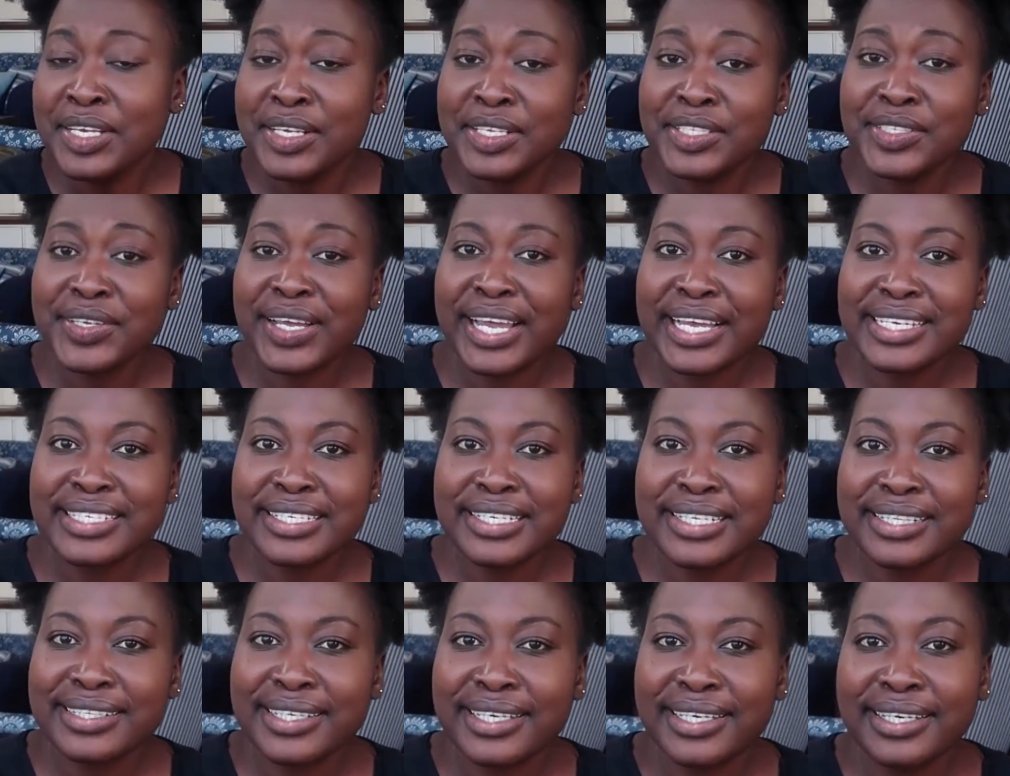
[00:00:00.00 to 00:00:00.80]
So
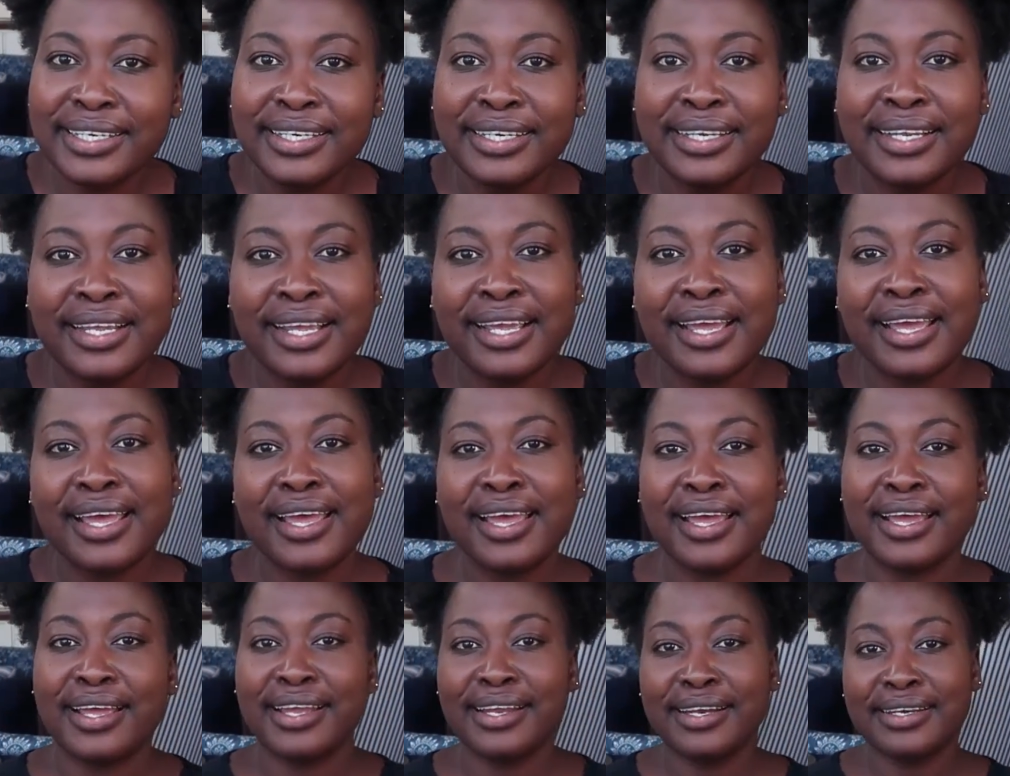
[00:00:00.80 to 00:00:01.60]
getting there,
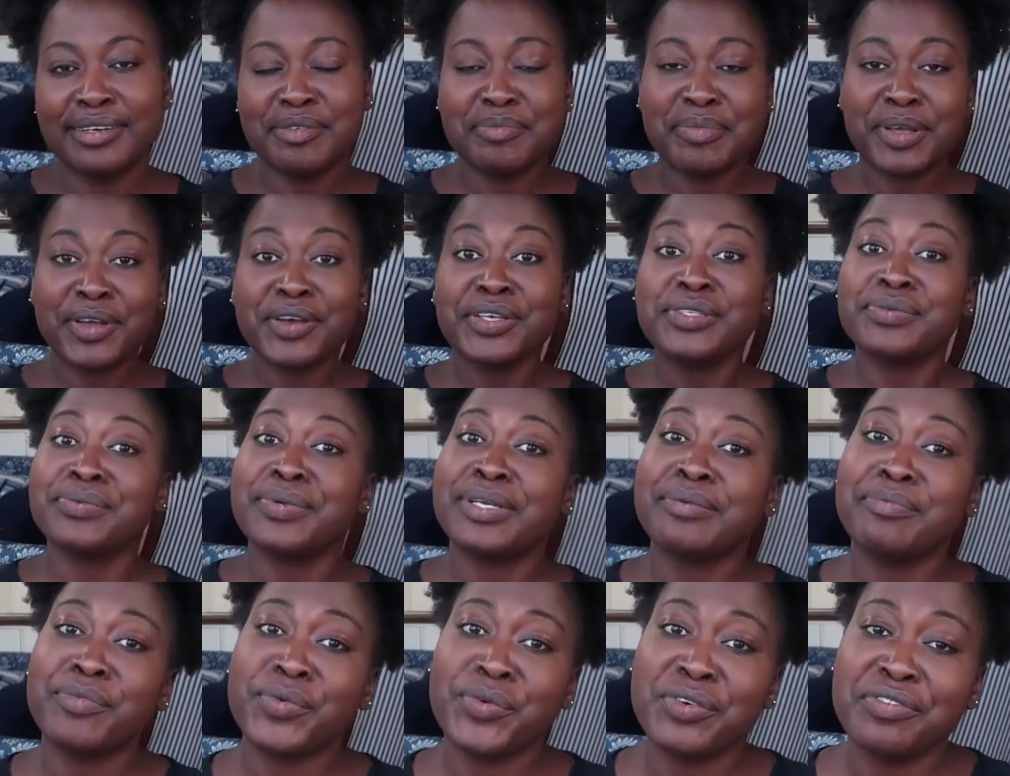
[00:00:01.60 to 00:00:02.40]
and because
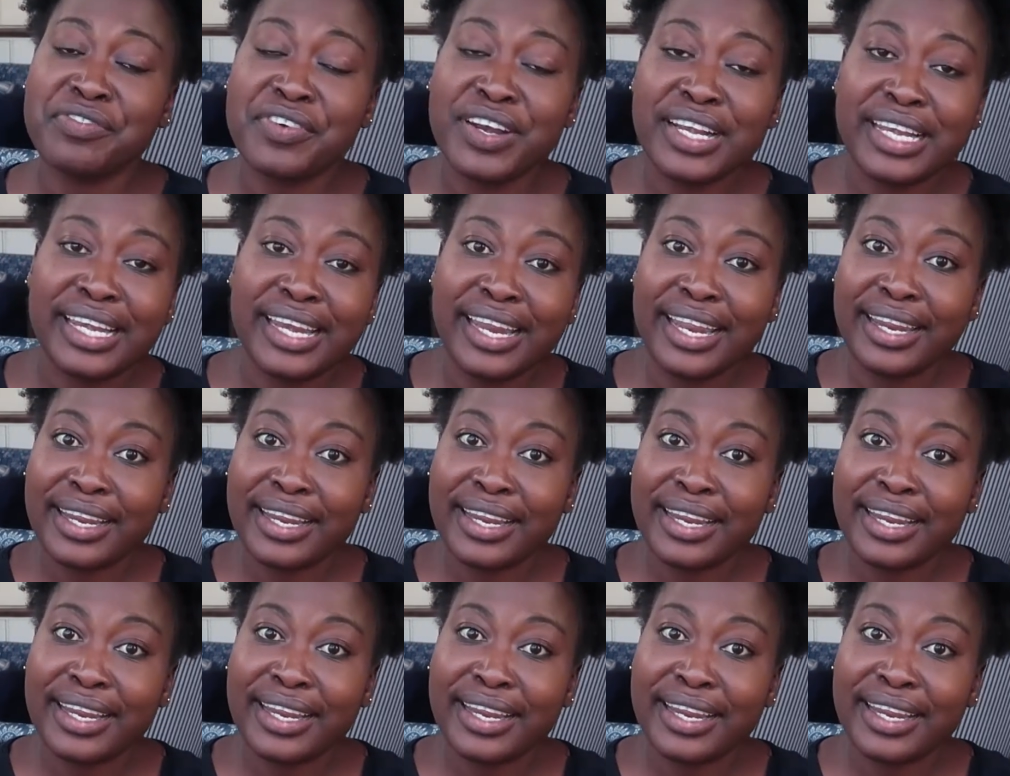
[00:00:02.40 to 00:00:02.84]
we were friendly,